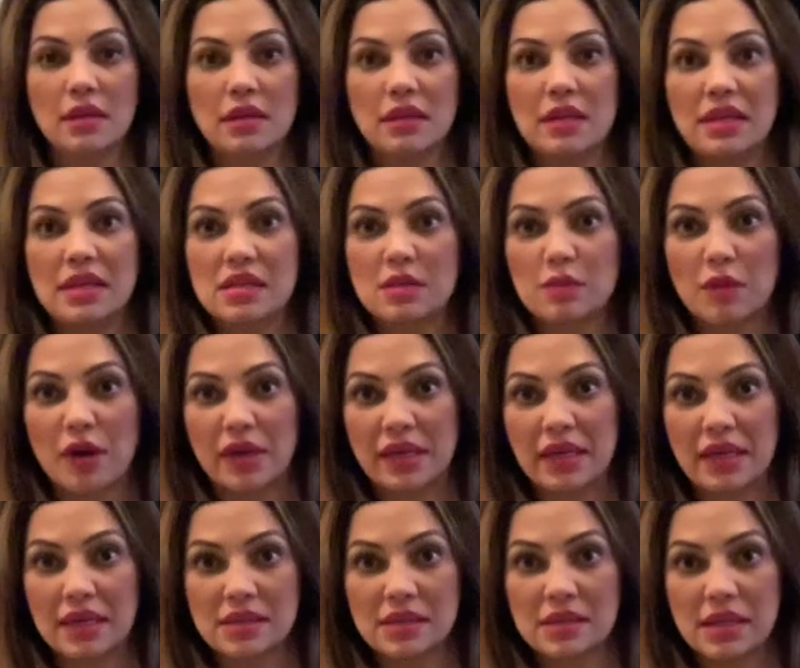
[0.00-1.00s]
these
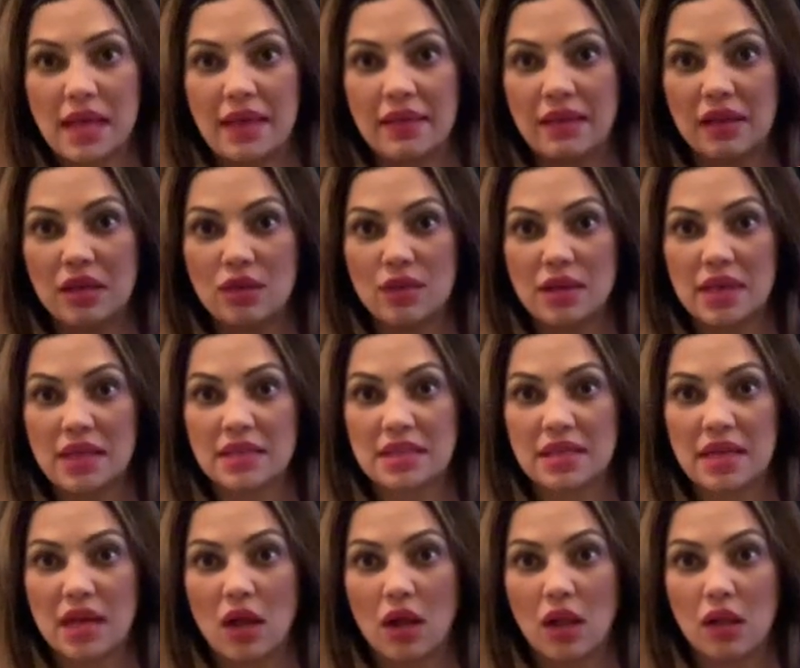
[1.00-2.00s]
markings, and then you can
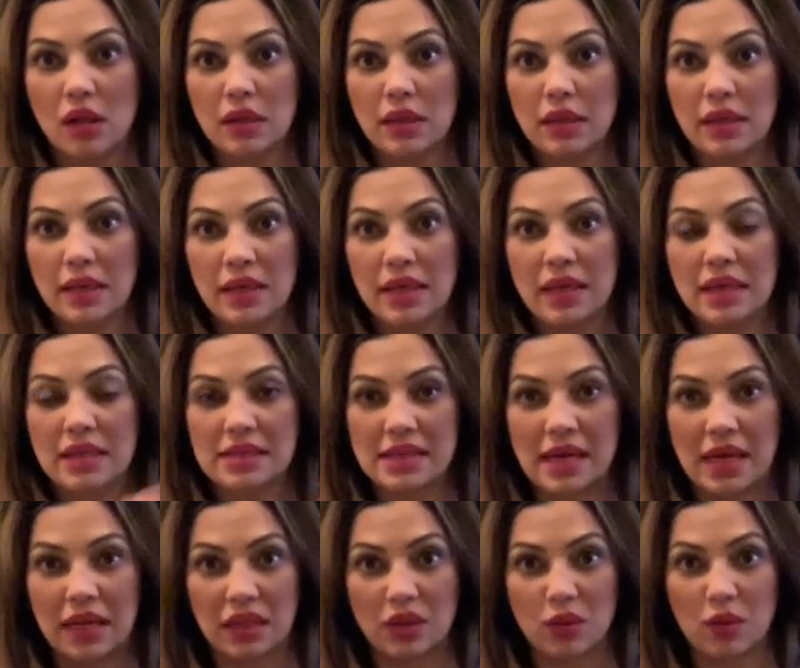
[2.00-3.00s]
tell
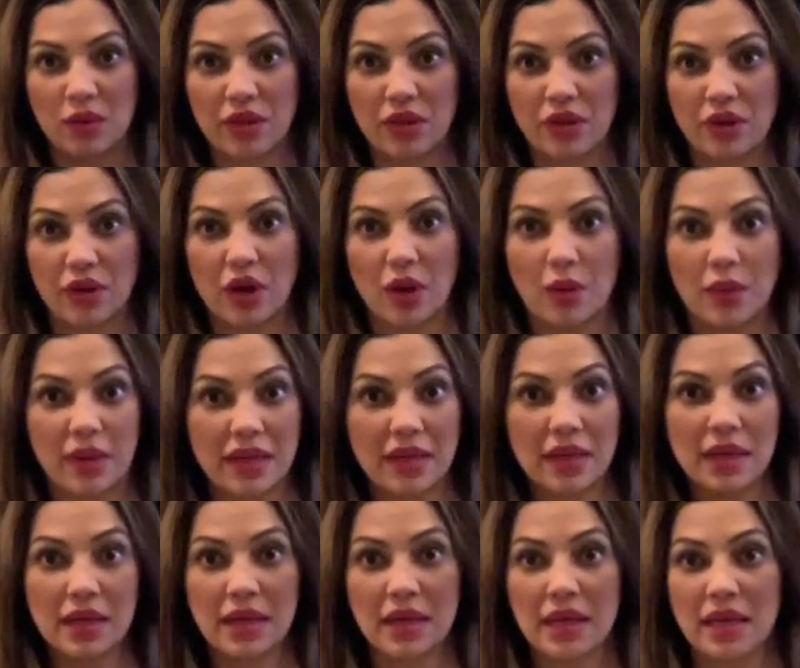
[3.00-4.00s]
exactly where they're
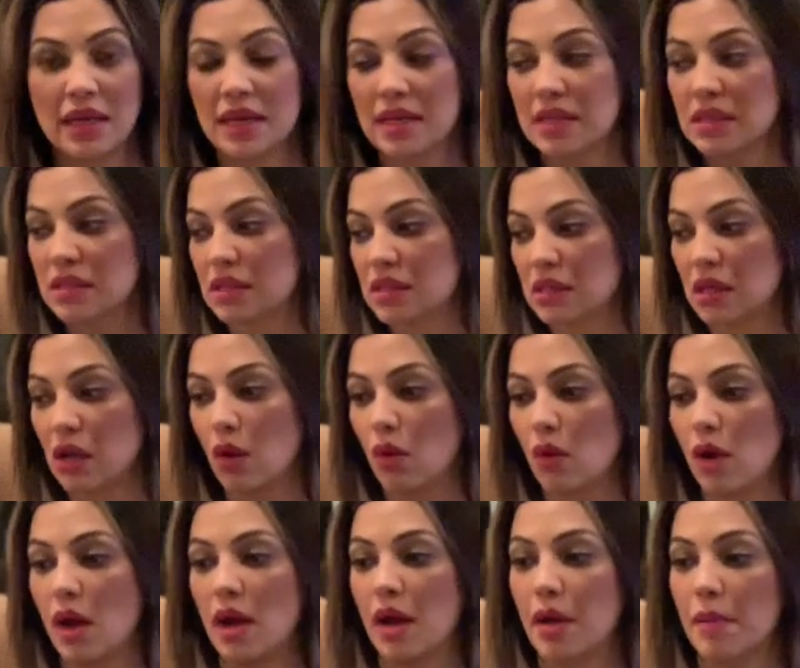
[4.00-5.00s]
going.
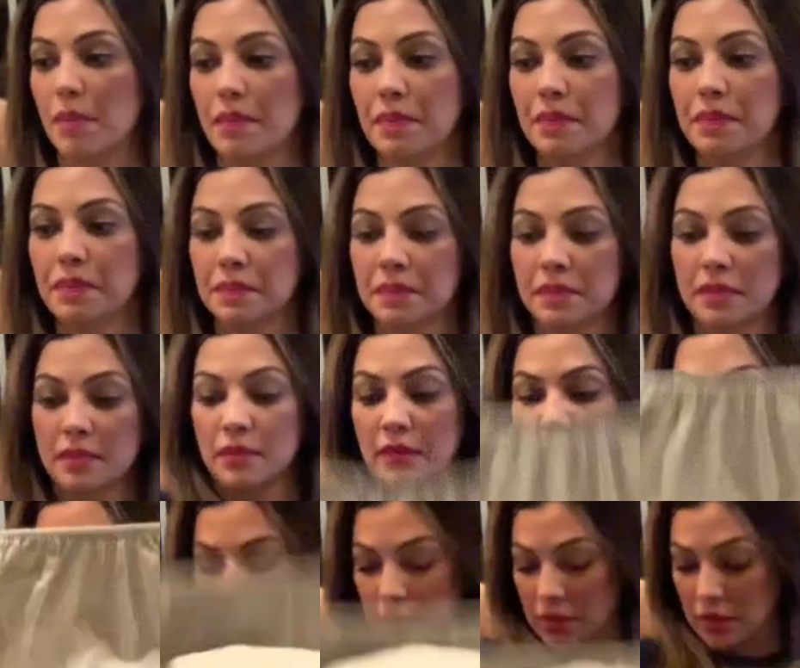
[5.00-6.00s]
So
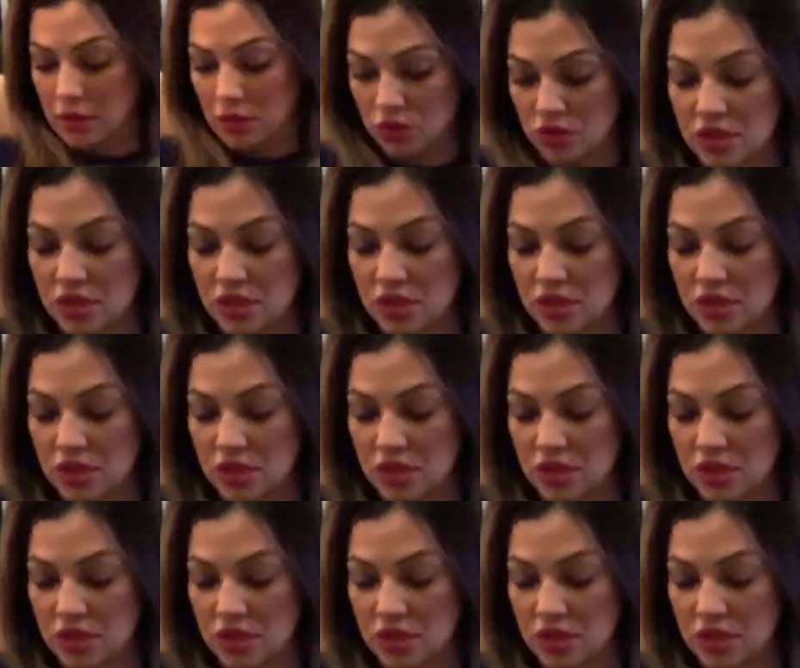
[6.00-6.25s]
you